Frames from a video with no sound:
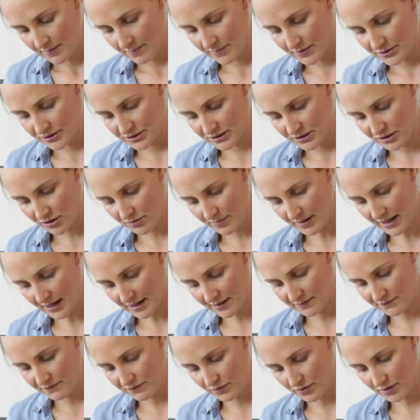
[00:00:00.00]
but just go
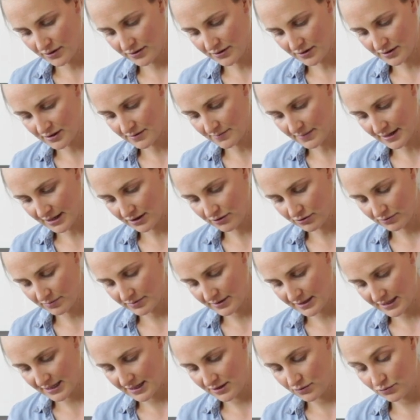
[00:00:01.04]
back and forth on the
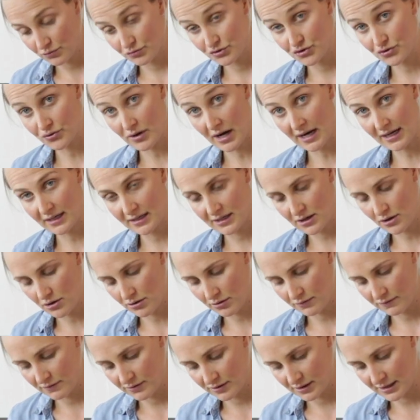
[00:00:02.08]
microplane directly
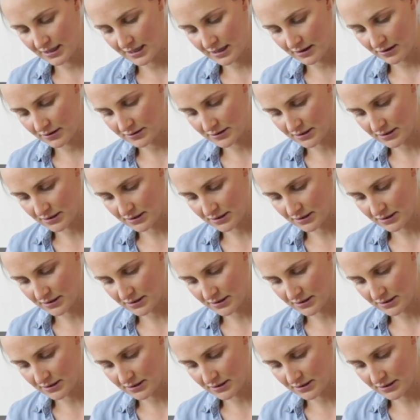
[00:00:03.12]
over the carrot